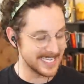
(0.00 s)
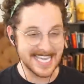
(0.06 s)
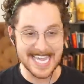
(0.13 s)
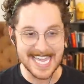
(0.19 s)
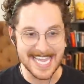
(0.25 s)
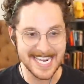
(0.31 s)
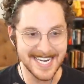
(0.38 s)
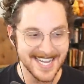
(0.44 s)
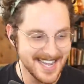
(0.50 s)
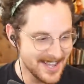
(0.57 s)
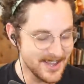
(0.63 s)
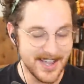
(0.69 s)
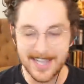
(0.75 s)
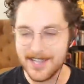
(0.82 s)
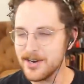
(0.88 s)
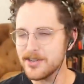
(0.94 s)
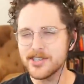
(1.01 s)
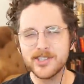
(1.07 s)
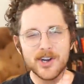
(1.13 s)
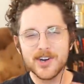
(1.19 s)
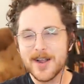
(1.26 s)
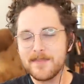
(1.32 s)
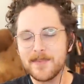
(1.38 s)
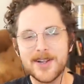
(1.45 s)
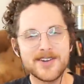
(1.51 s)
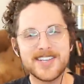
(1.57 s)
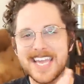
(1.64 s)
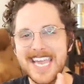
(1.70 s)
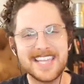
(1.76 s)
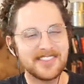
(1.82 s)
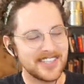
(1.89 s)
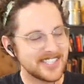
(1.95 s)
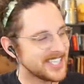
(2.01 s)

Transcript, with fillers: Keen? You got you know the StarCraft player Keen?